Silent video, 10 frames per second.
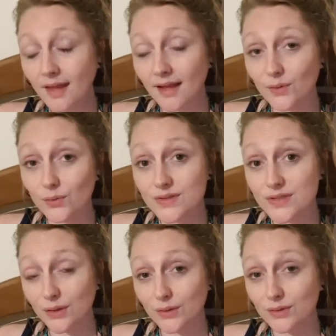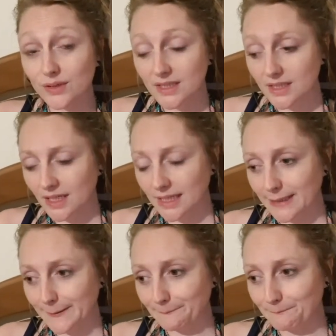I also,
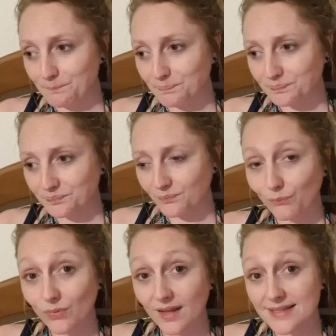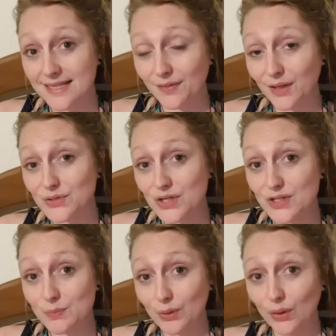I said that
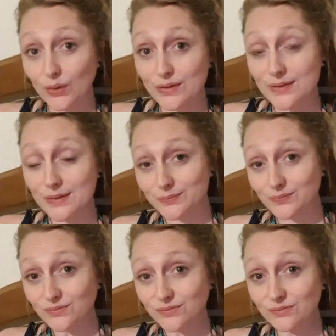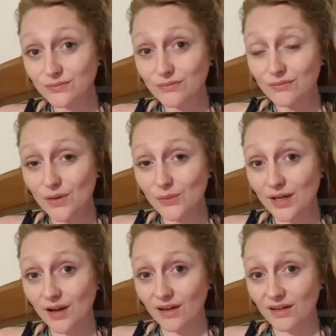just because
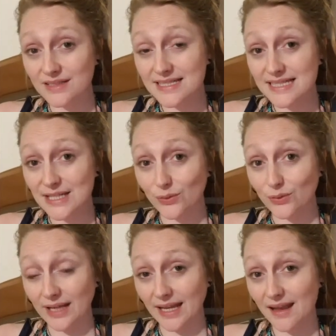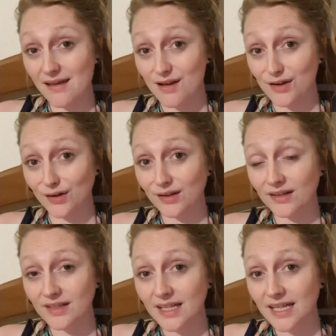we can't see or hear her,
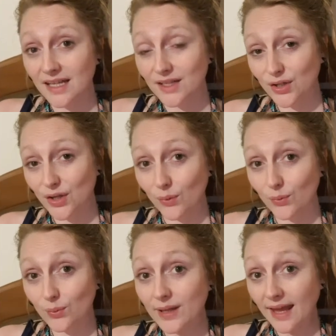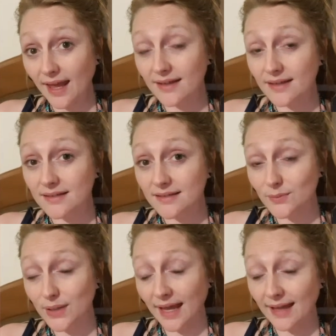you know, we can
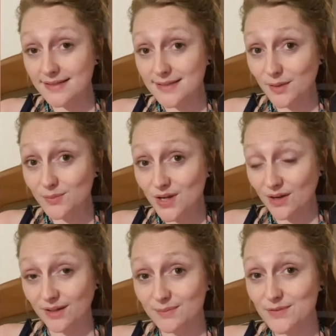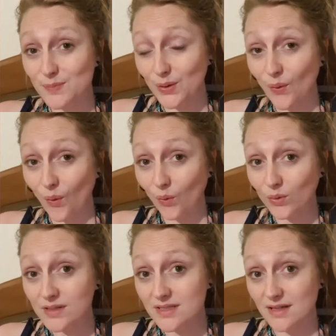sometimes, but not all
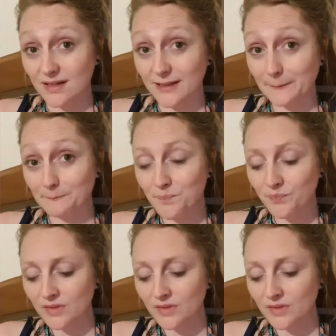the time.